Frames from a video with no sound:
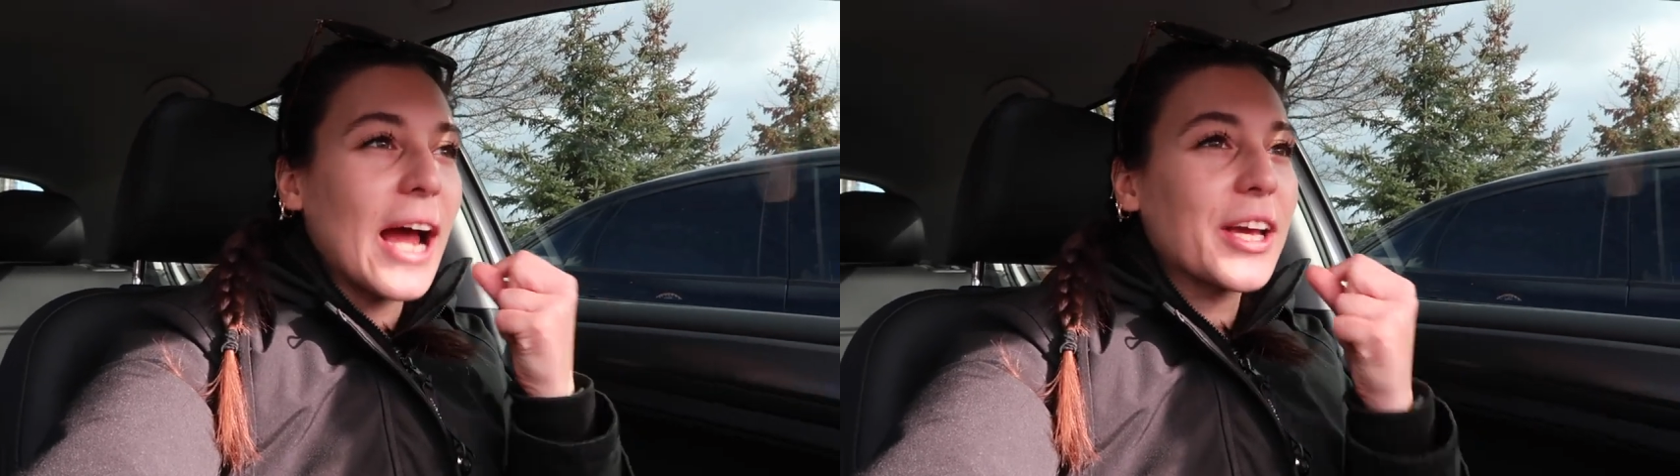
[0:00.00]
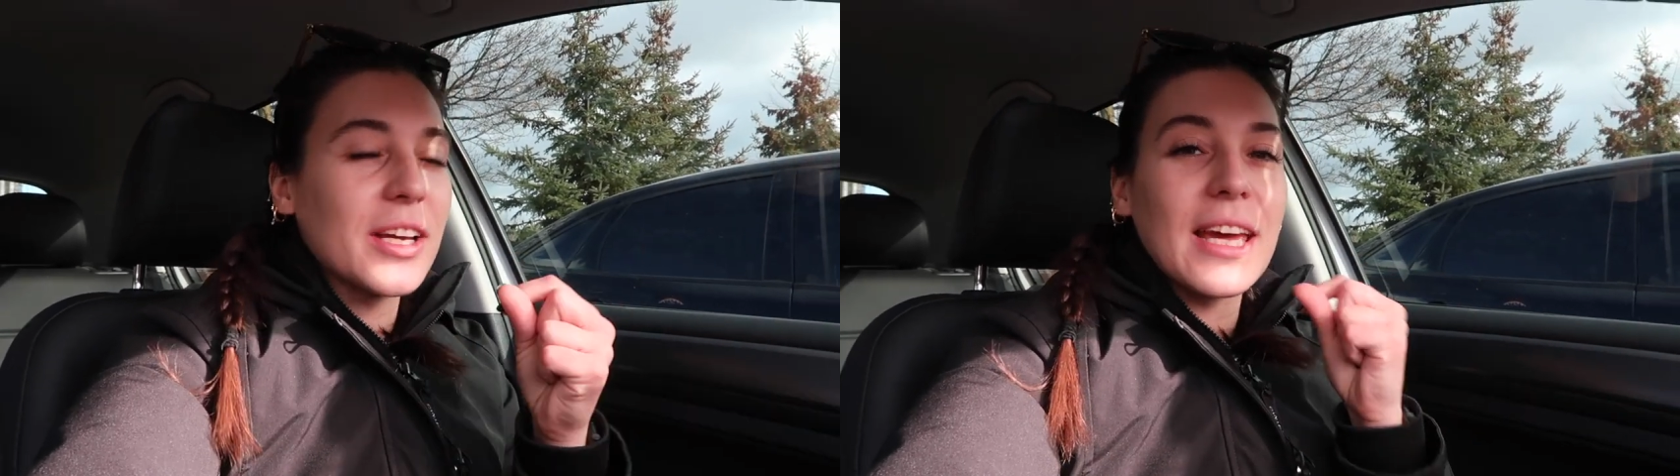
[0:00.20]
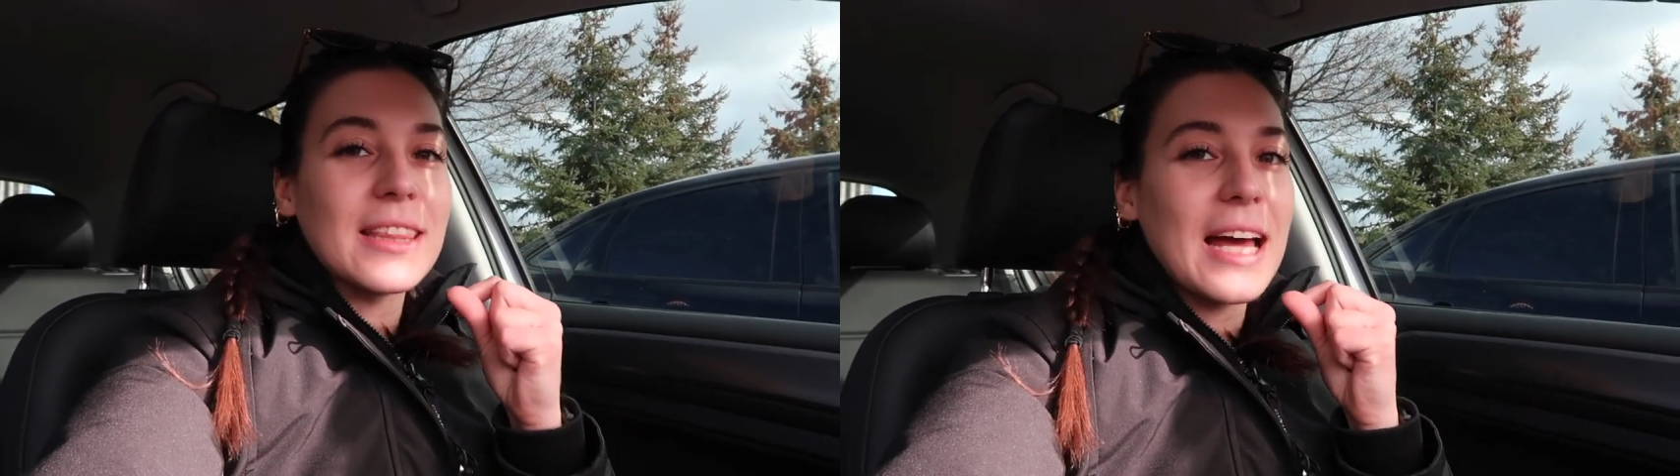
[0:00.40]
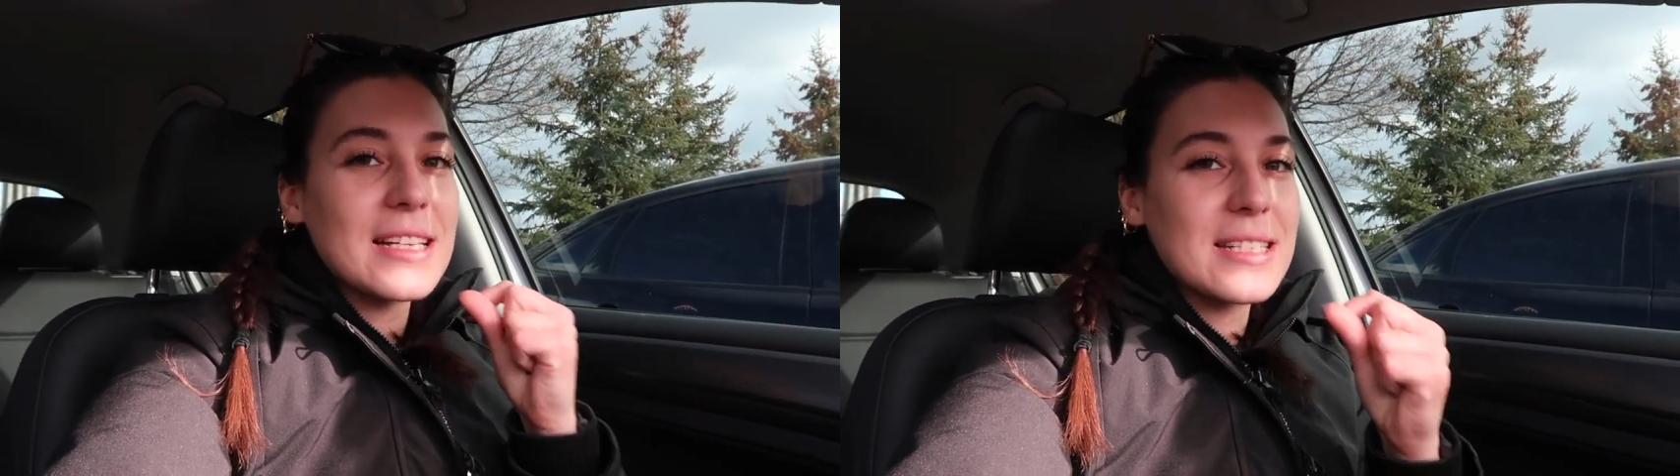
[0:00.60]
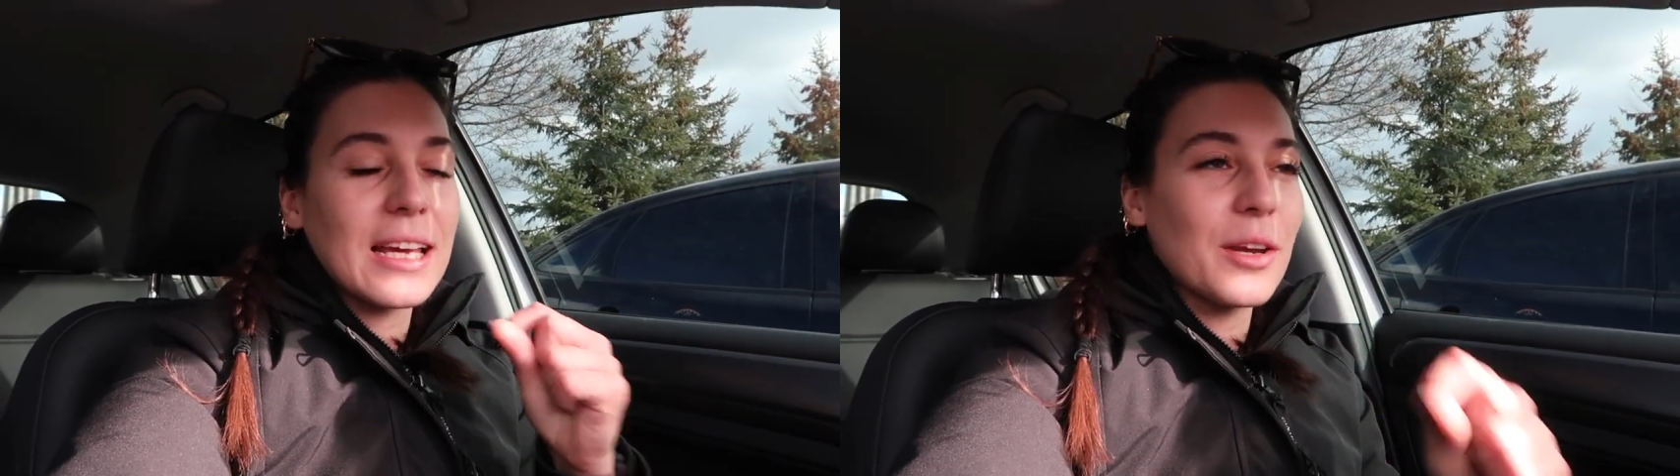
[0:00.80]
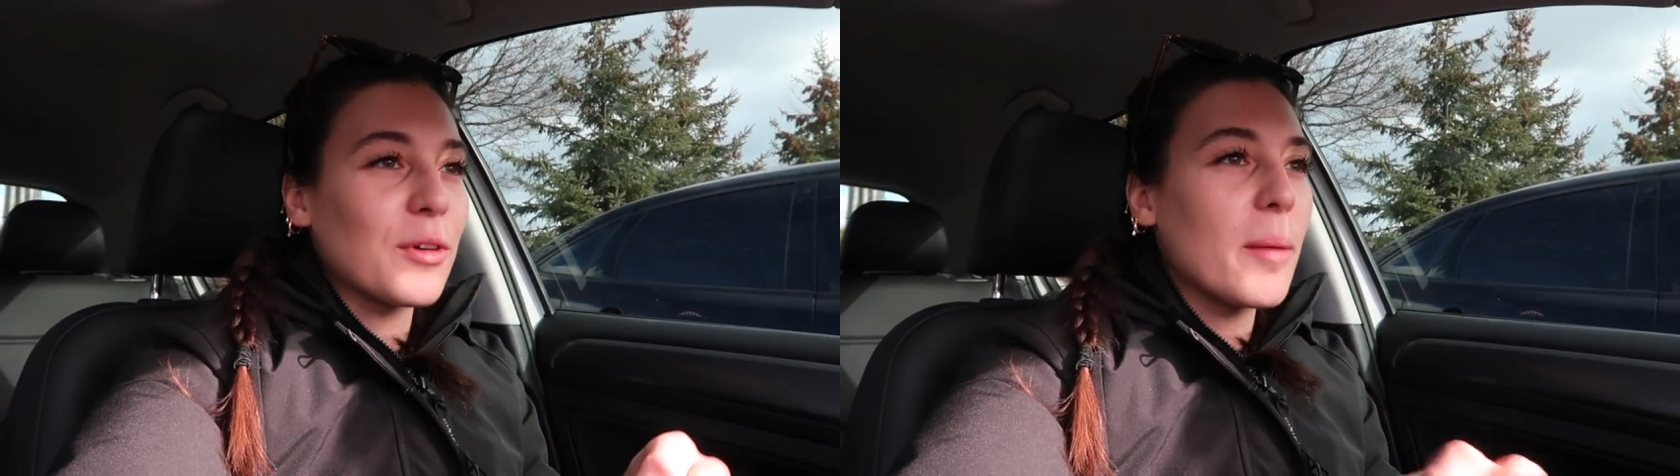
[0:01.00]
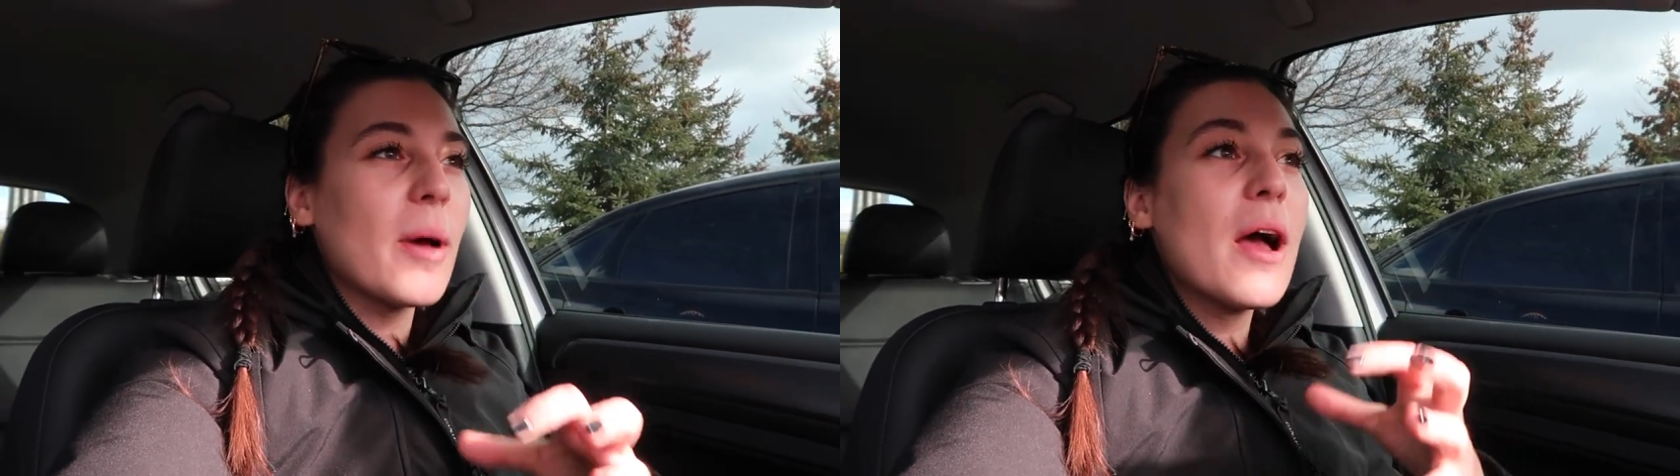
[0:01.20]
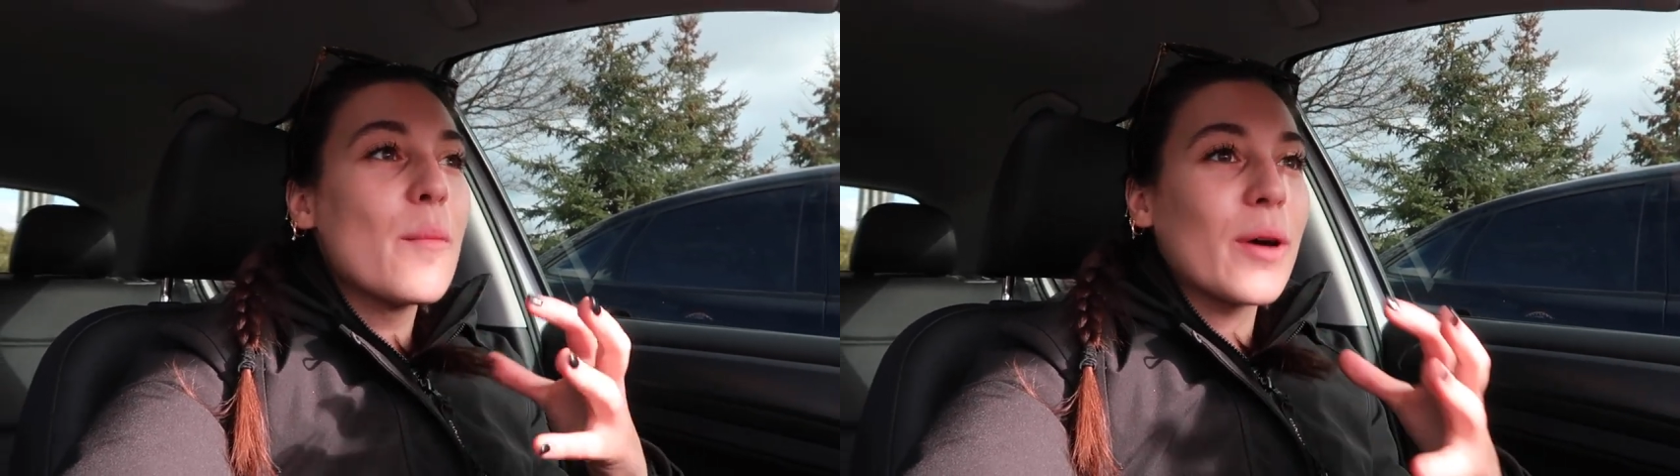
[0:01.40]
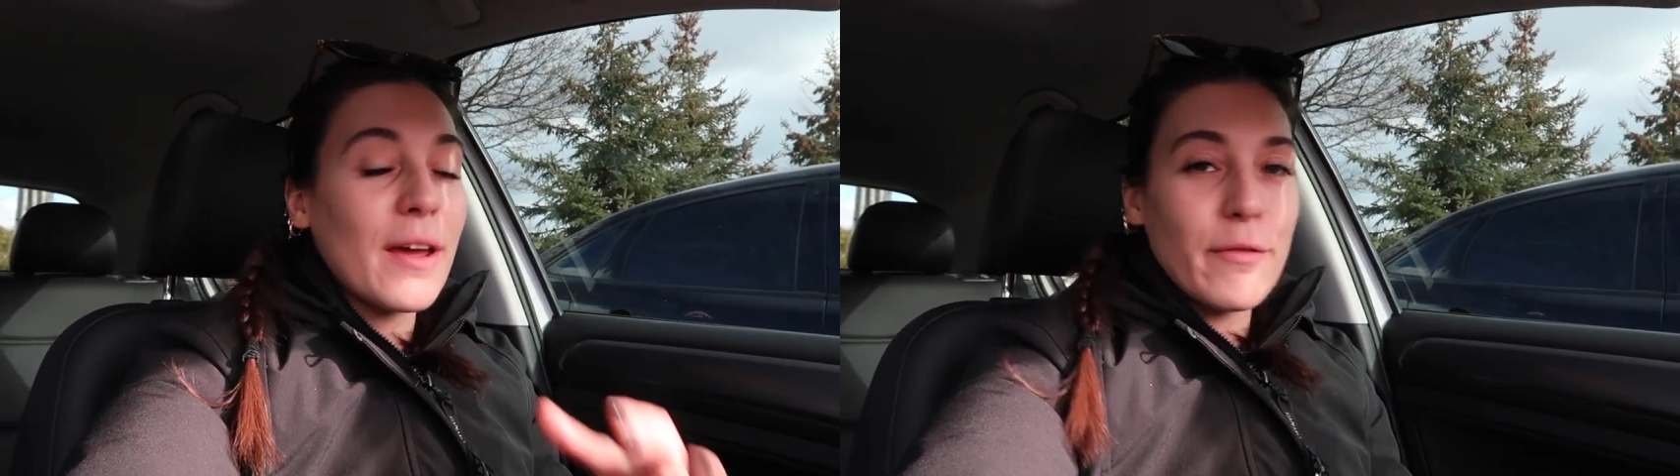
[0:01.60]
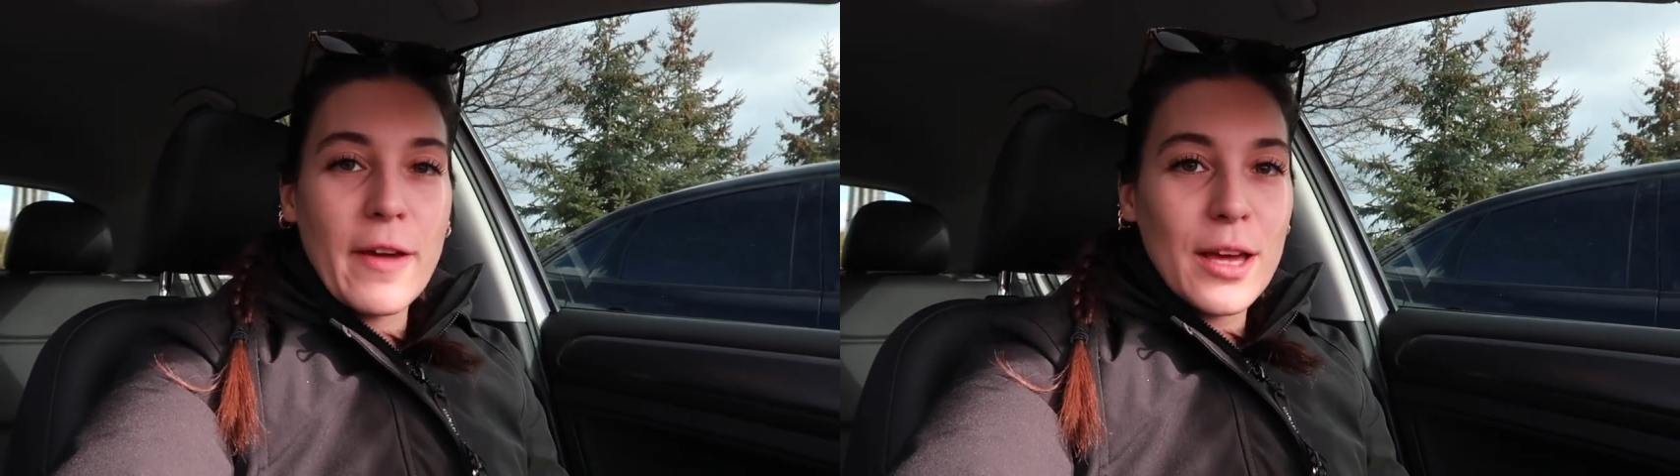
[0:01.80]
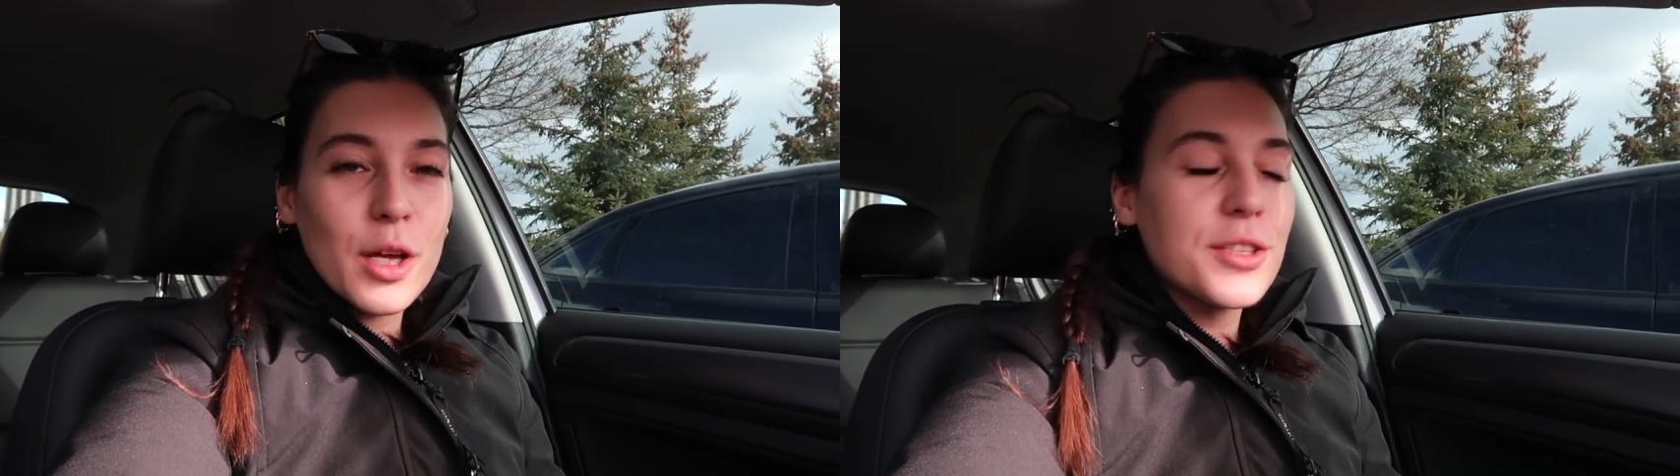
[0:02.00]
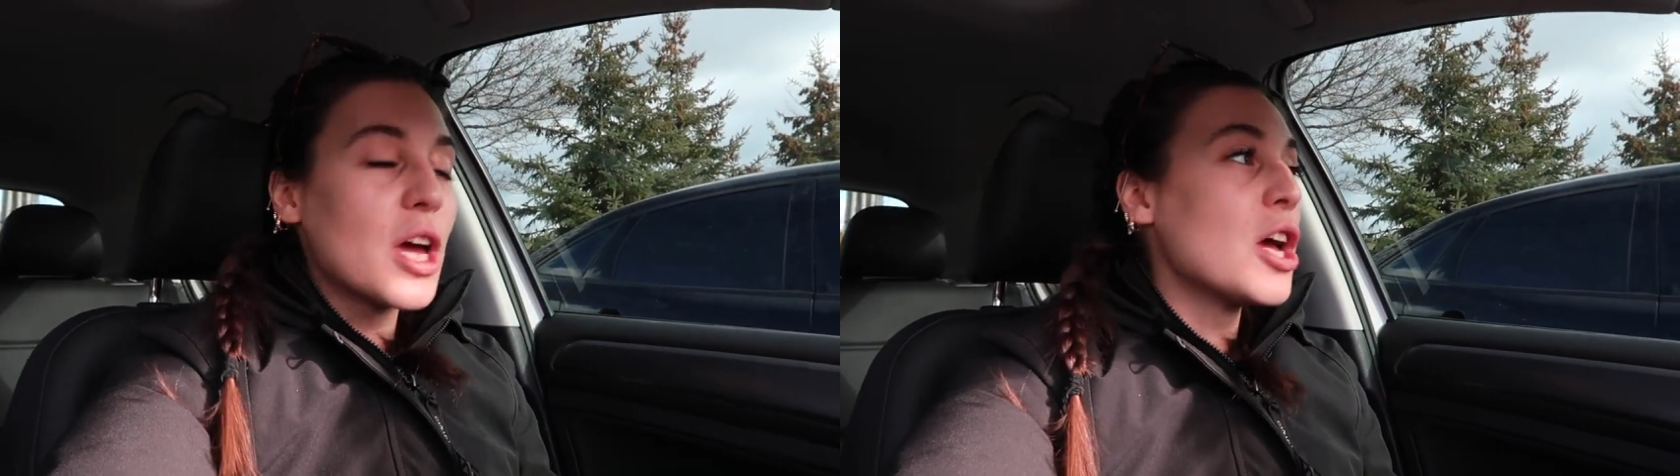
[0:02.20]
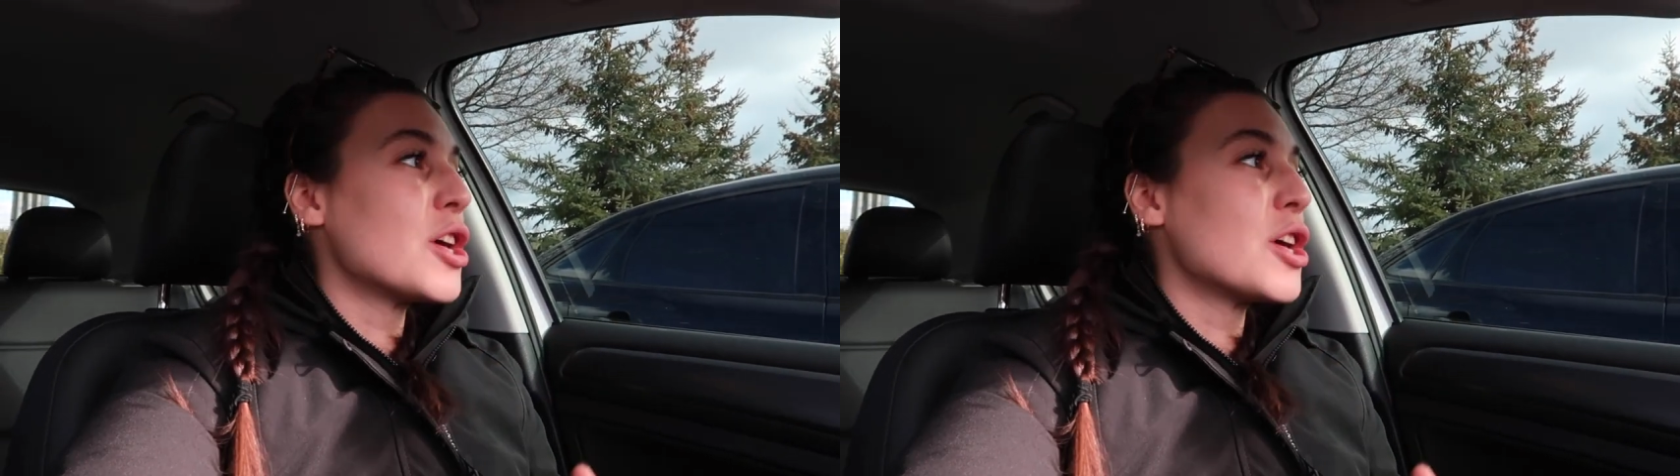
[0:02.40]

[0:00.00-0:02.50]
I could get that second rep, but I failed.